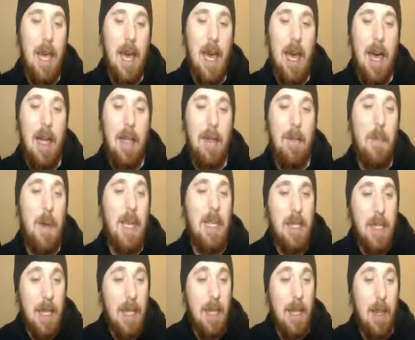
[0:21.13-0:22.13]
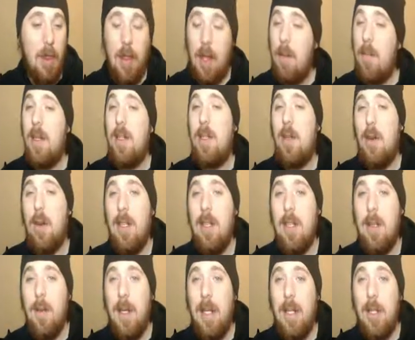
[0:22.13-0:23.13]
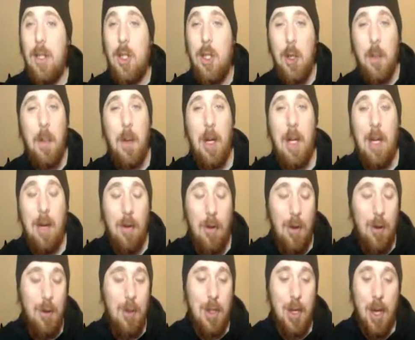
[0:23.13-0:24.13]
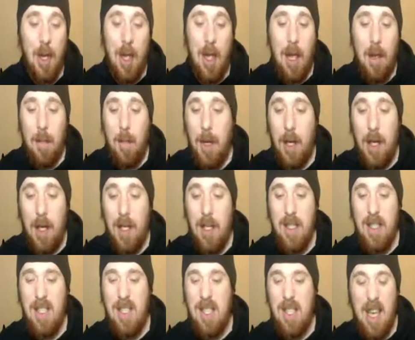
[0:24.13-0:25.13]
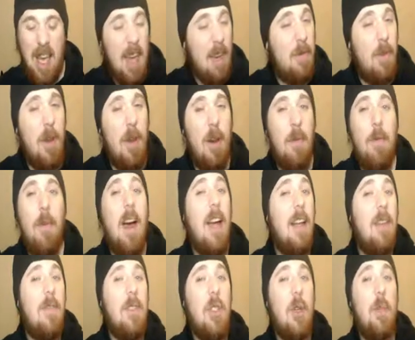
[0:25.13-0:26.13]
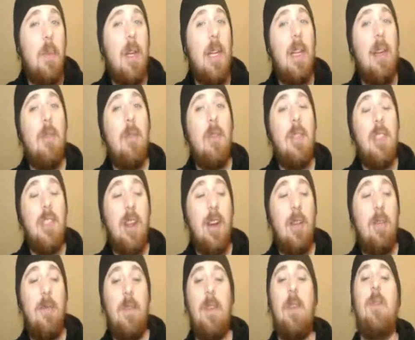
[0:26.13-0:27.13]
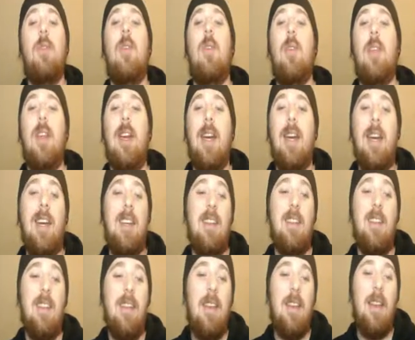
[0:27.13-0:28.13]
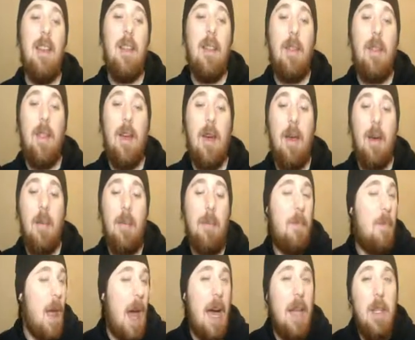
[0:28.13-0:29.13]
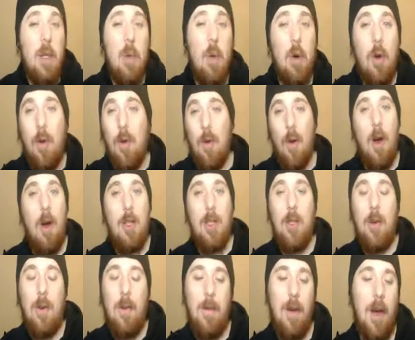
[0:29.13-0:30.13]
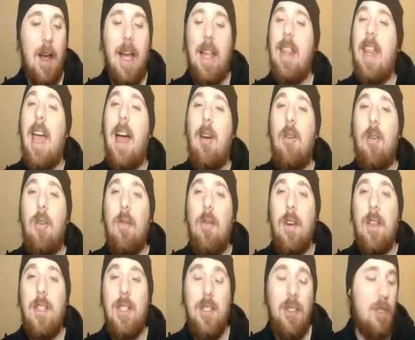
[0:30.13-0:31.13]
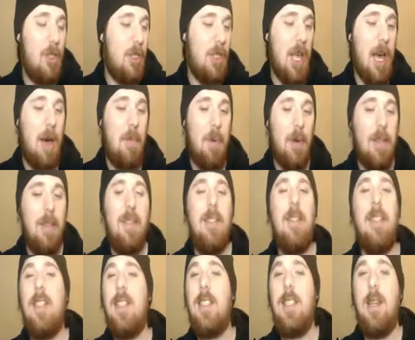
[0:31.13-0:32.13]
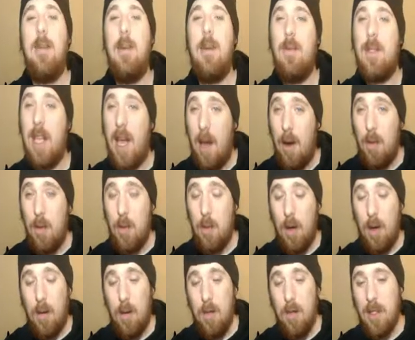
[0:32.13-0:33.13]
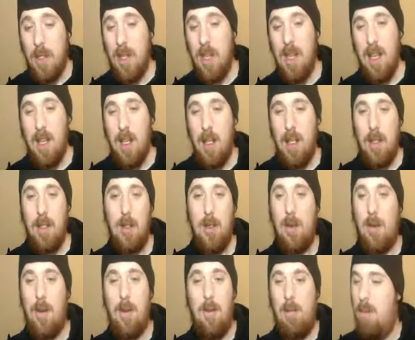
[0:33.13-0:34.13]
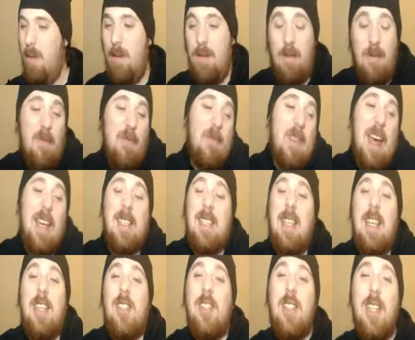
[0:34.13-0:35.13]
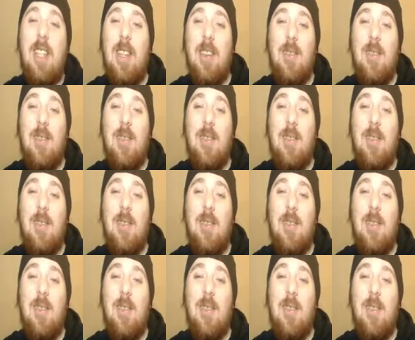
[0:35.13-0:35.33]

and basically the theme is going to be superheroes, because if you're a fan of superhero stuff, you'll know that the annual crossover and the Arrowverse has just happened. This time it was Elseworlds, so that's literally